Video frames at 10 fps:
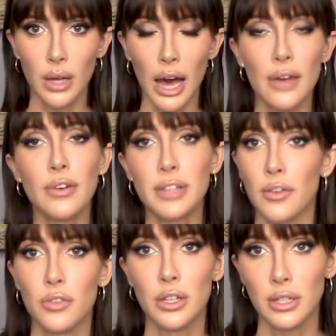I've
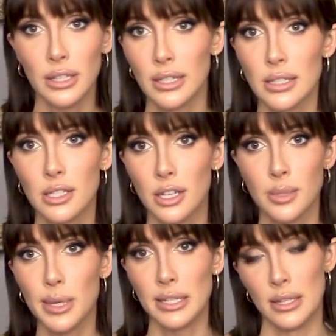definitely can
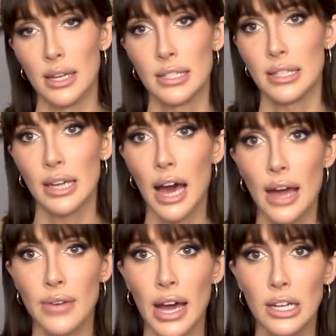speak to this. Like,
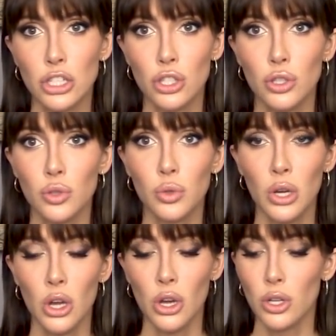I've had to
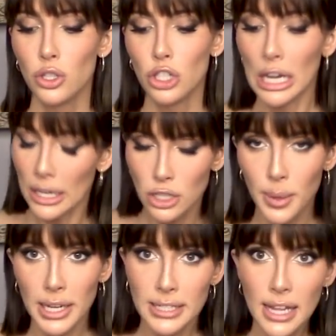change
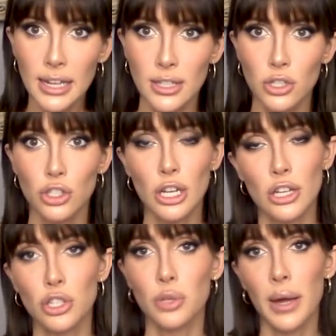my aesthetics or
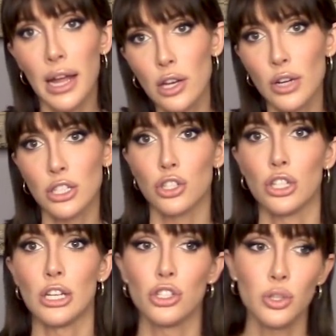change the way I dress or
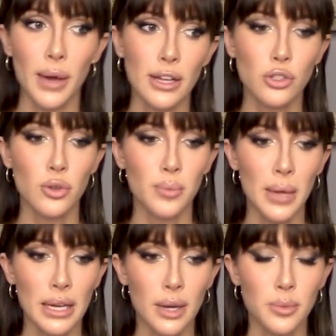change the way I do
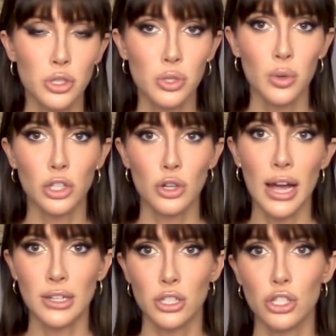makeup to
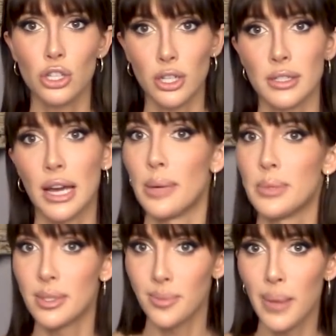attract certain
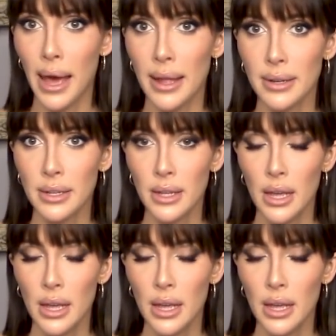types of men.